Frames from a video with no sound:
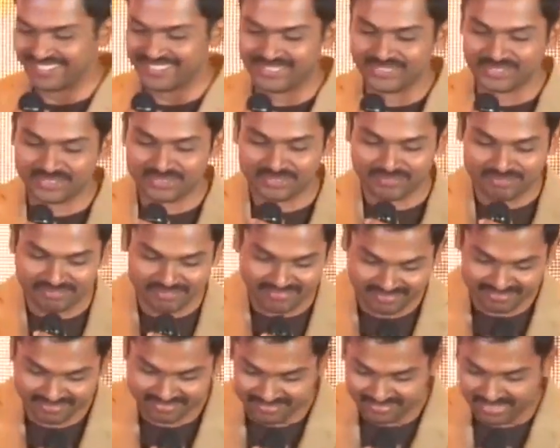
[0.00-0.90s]
You
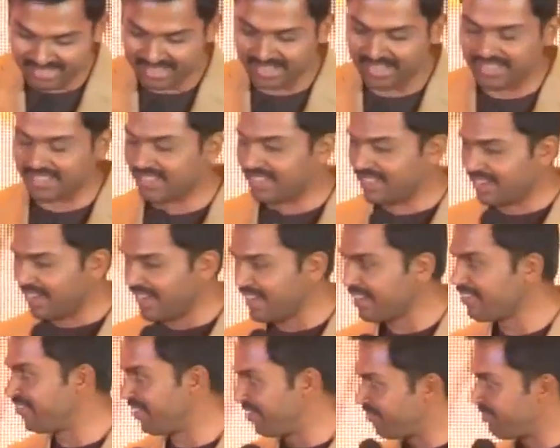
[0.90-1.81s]
had a
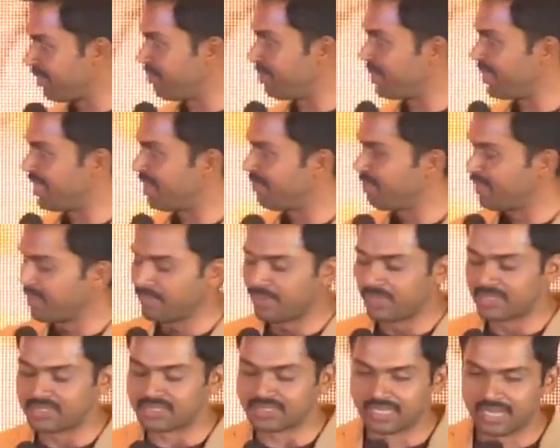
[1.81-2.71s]
great film for me and
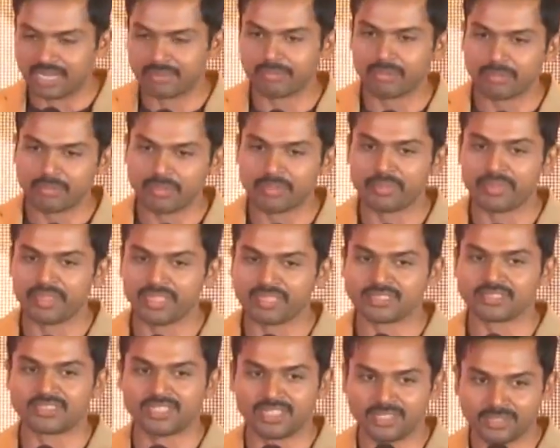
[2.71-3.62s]
people still remember me
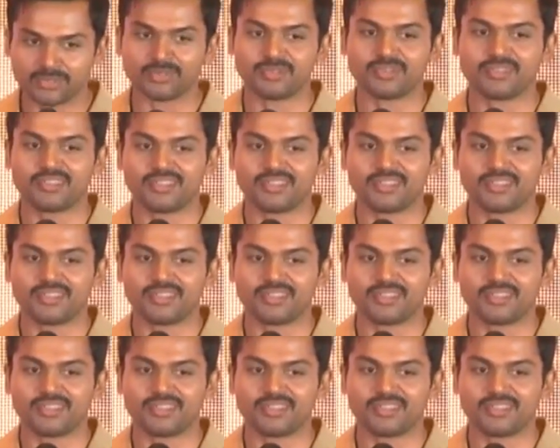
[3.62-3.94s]
as Sinu.